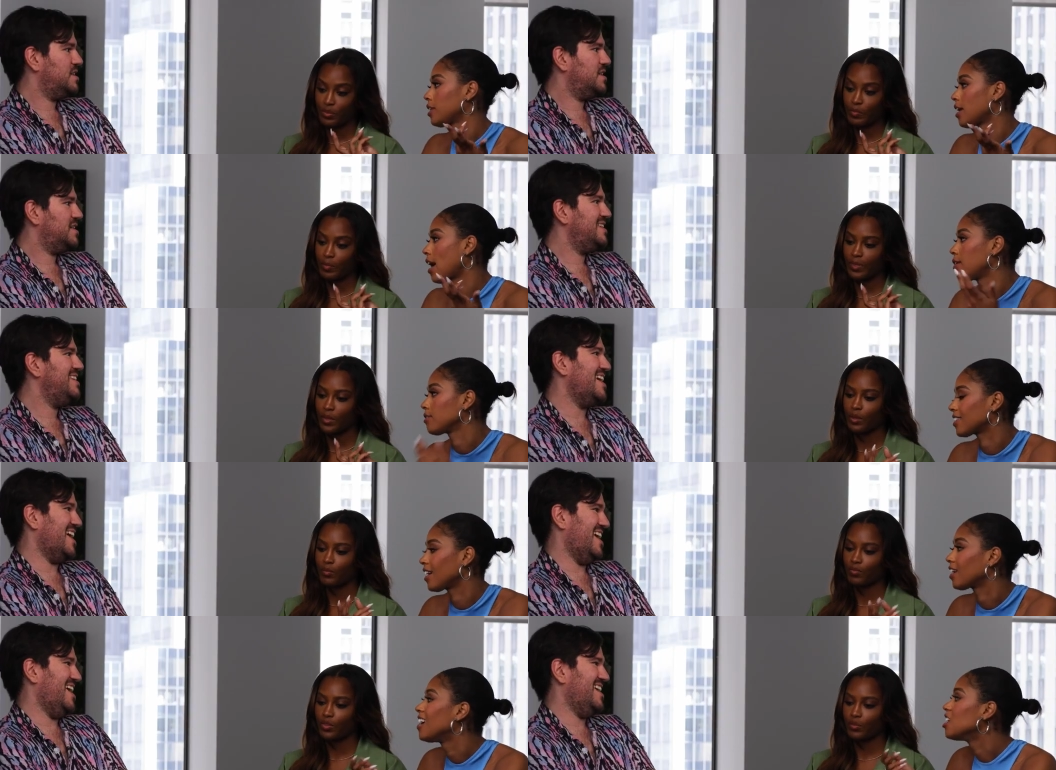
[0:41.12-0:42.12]
Speaker 1: in the house. Yeah.
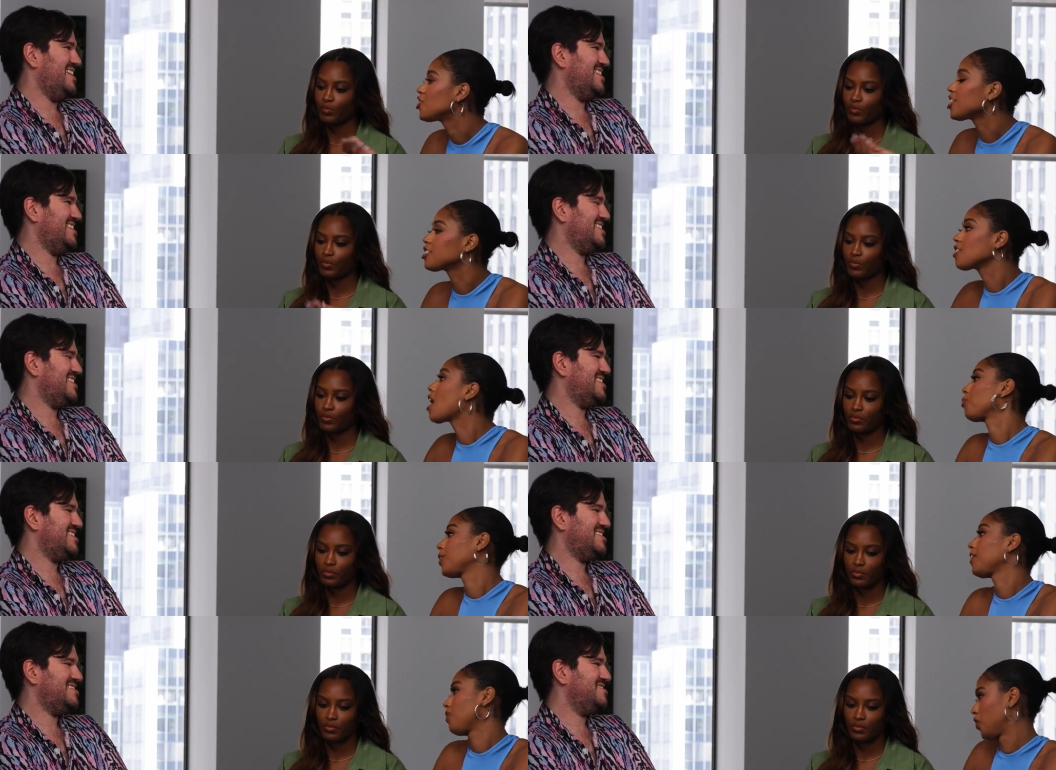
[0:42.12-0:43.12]
Like she's not
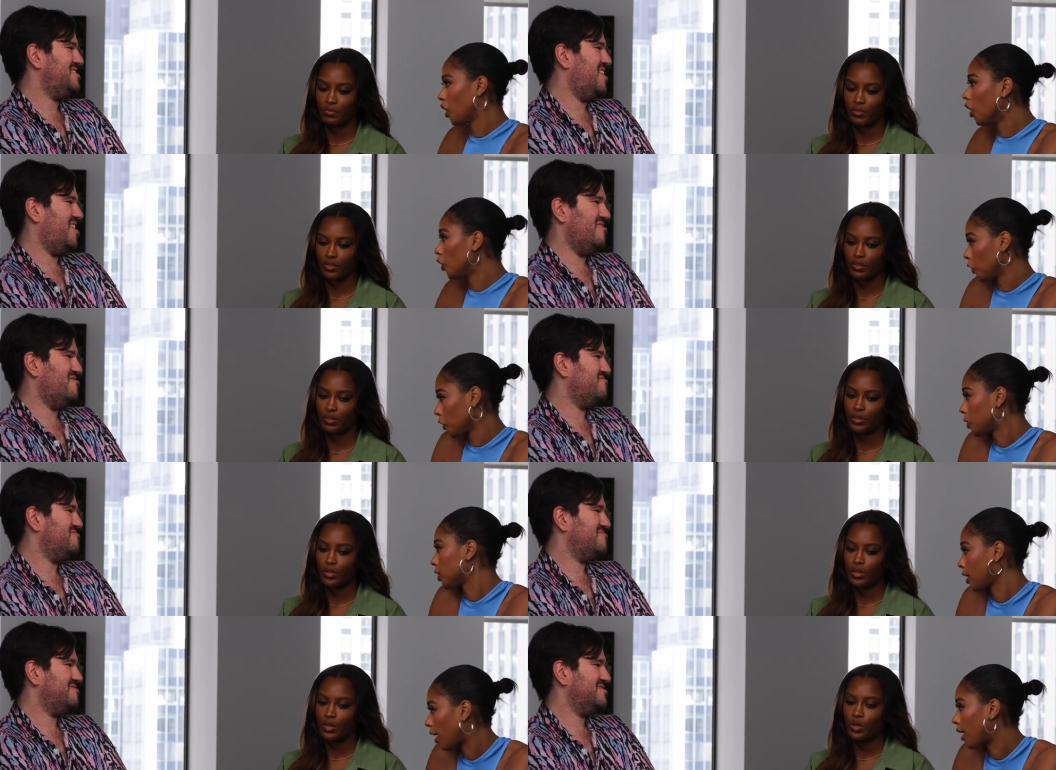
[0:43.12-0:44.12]
really the, no. a girl
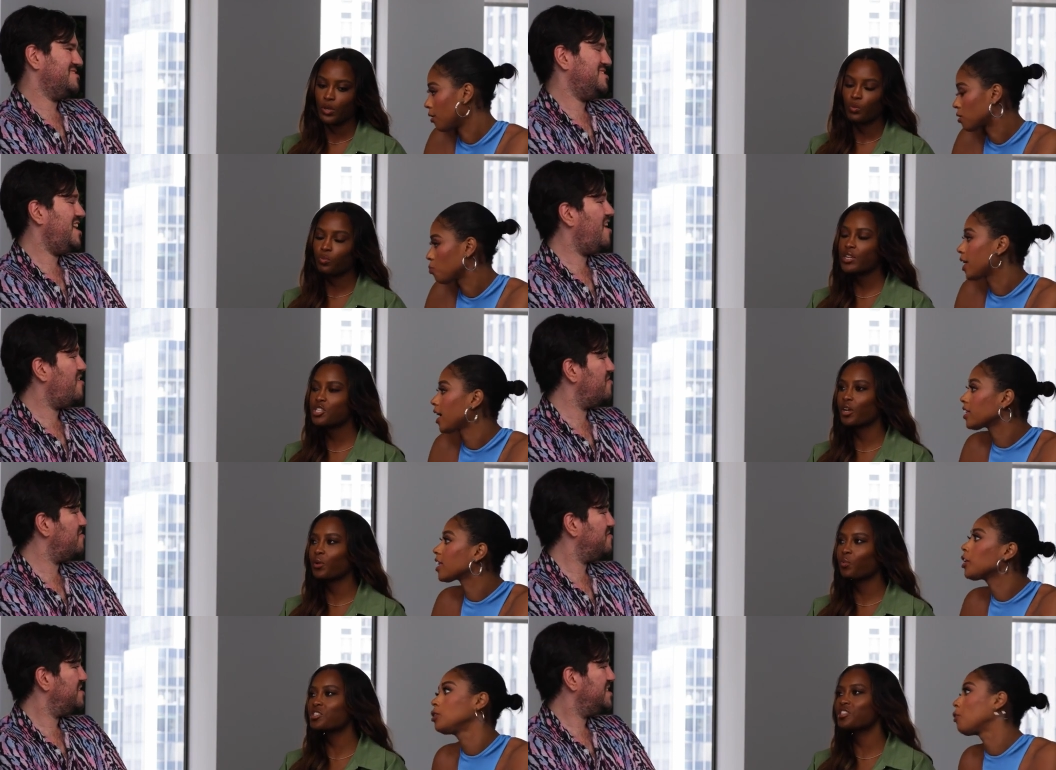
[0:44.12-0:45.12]
in the house. No. We get
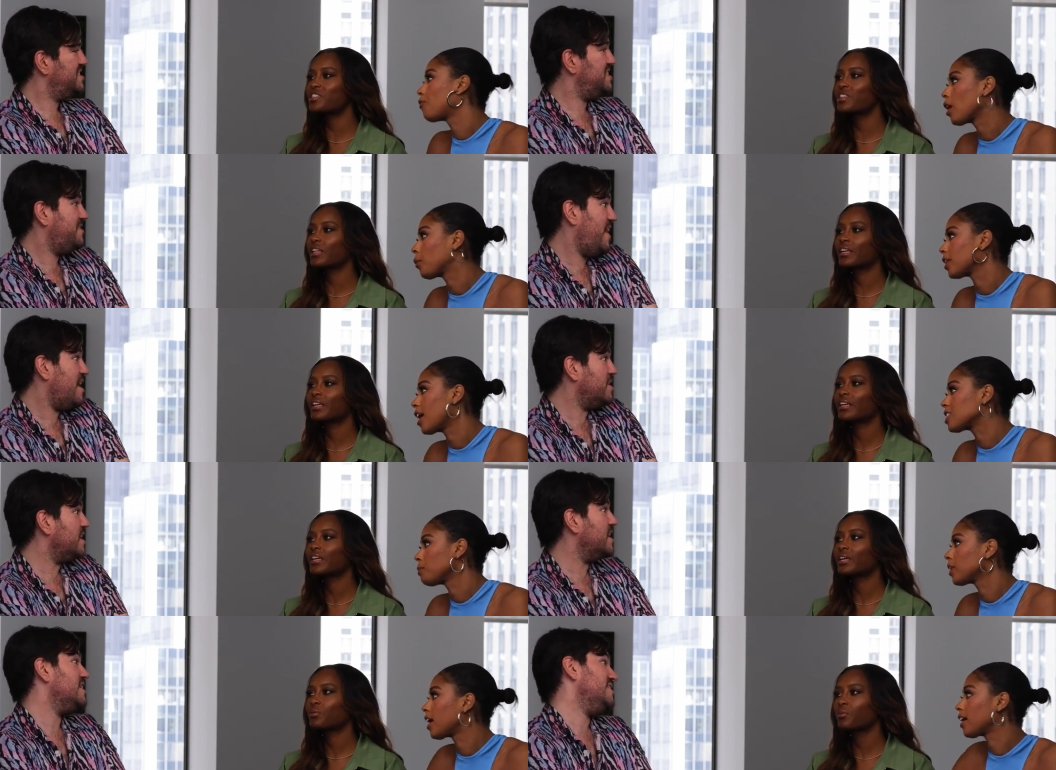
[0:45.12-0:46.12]
it that Which, you don't. She's
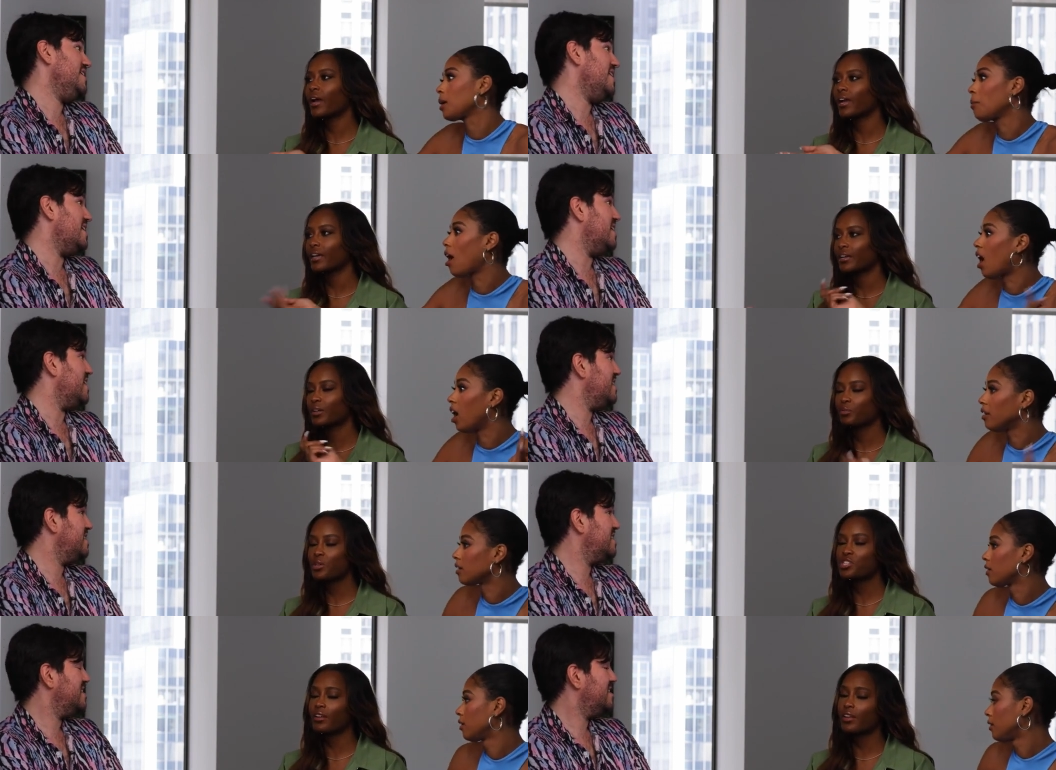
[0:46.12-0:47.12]
family. Us, like, right. Yeah.
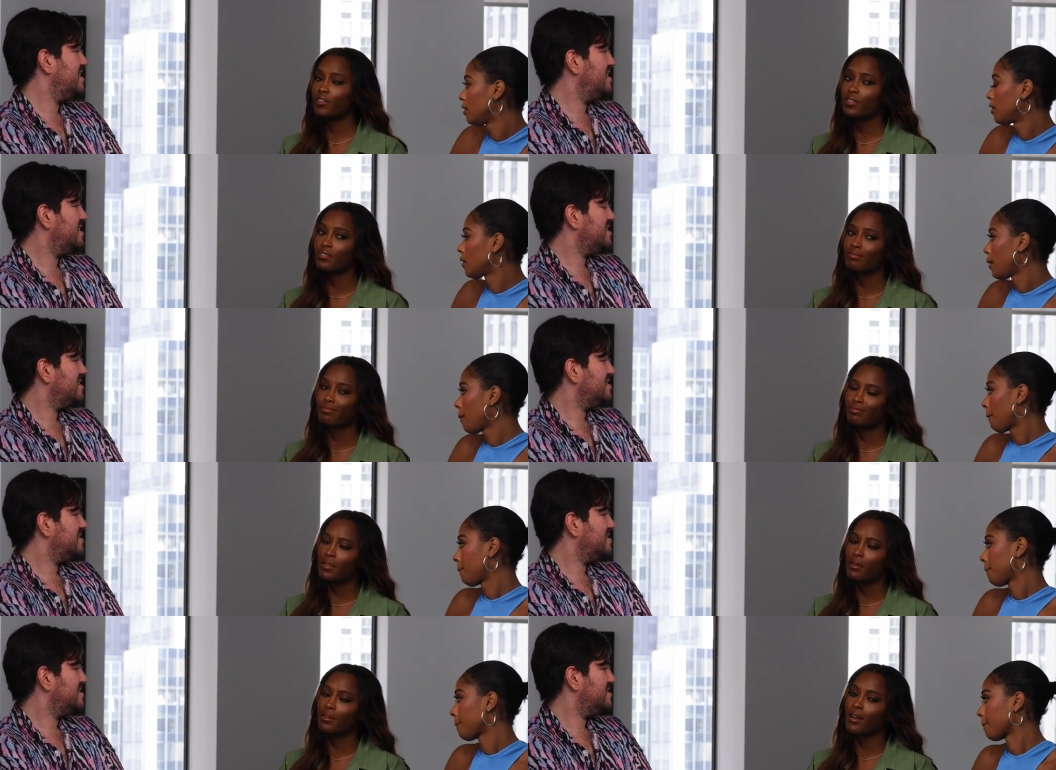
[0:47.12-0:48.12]
Speaker 2: Which even
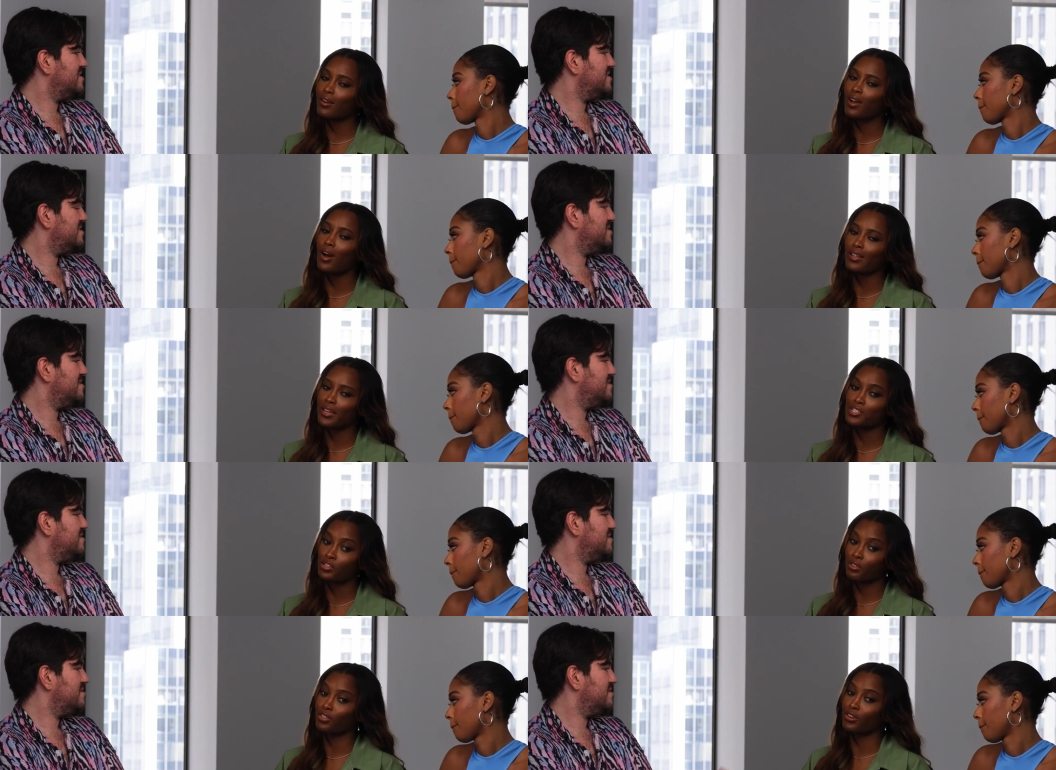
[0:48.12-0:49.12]
calling
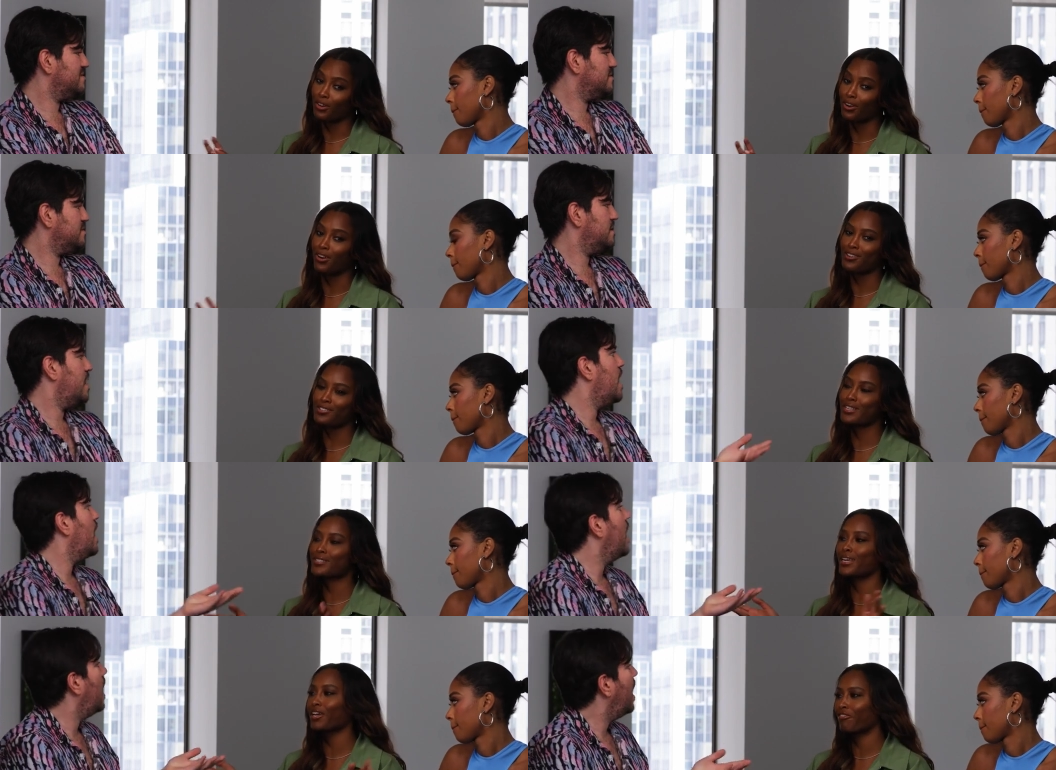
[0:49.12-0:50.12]
us the girls
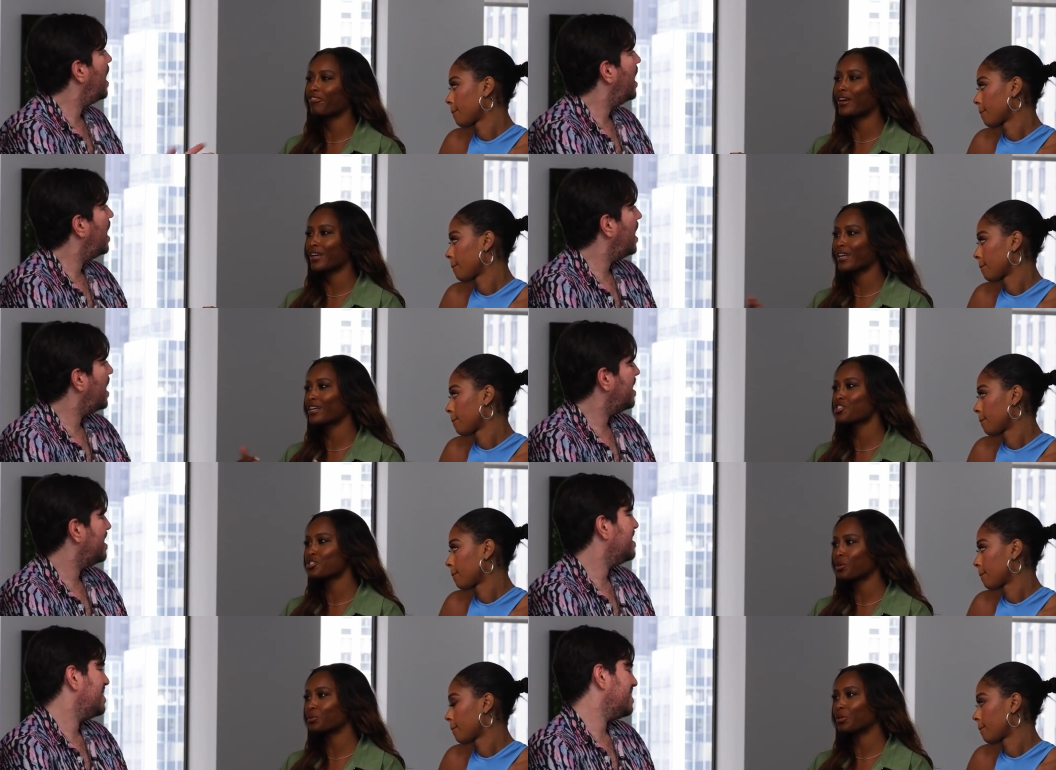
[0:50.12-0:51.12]
is like funny and so